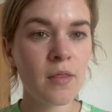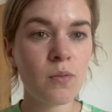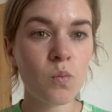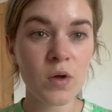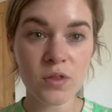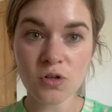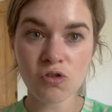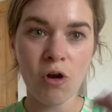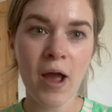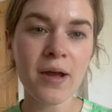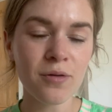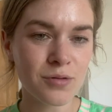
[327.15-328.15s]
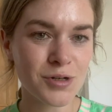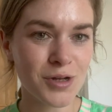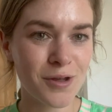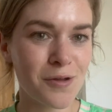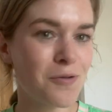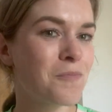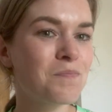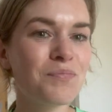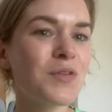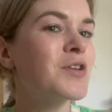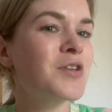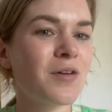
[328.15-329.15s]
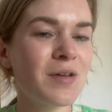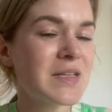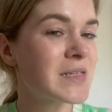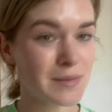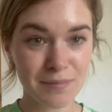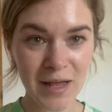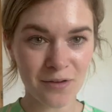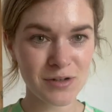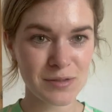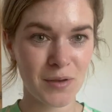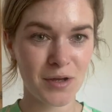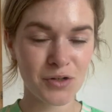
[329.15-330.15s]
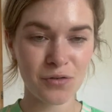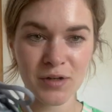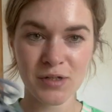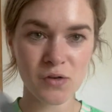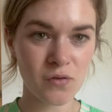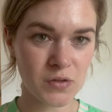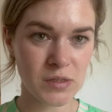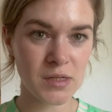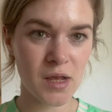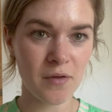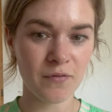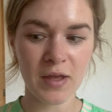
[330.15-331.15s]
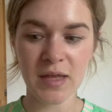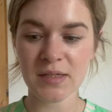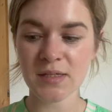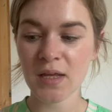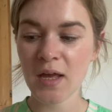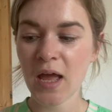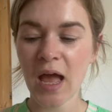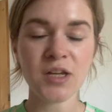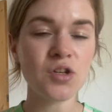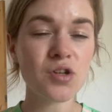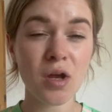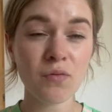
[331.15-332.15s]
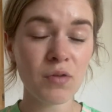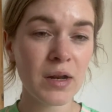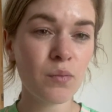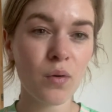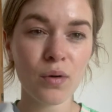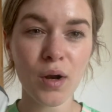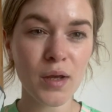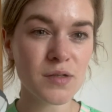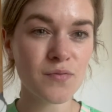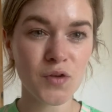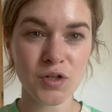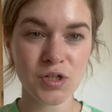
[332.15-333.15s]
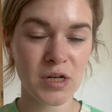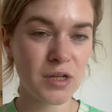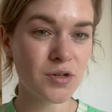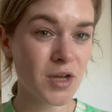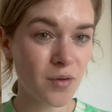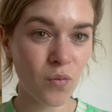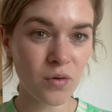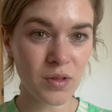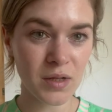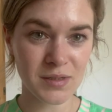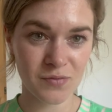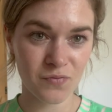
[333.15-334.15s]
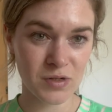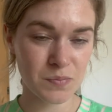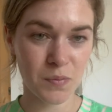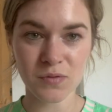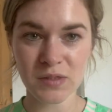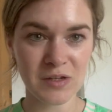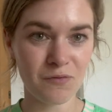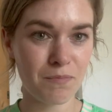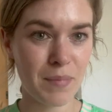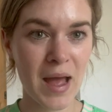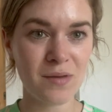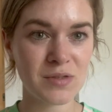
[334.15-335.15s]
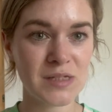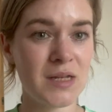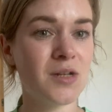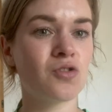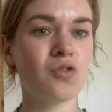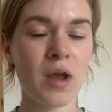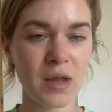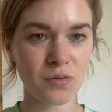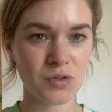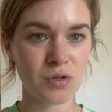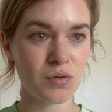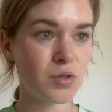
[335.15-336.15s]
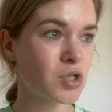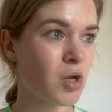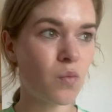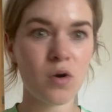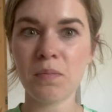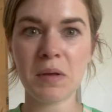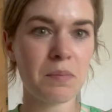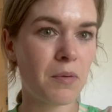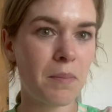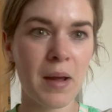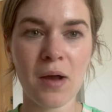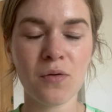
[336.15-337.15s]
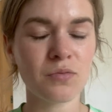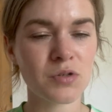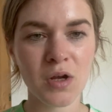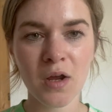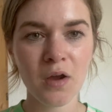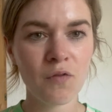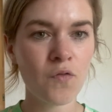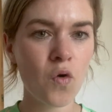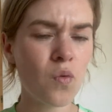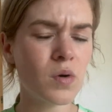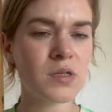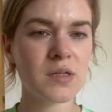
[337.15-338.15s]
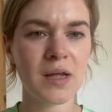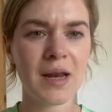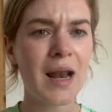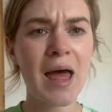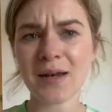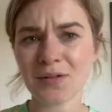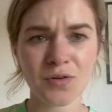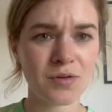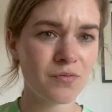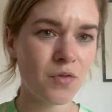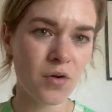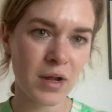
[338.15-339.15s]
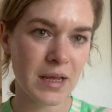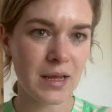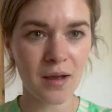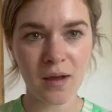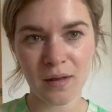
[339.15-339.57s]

With a trail shoe, it doesn't matter as much. You're on a softer surface and you don't really want loads of cushioning. You don't want loads of responsive bounce in a trail shoe. You don't want to be propelled forward and then land on a rocky,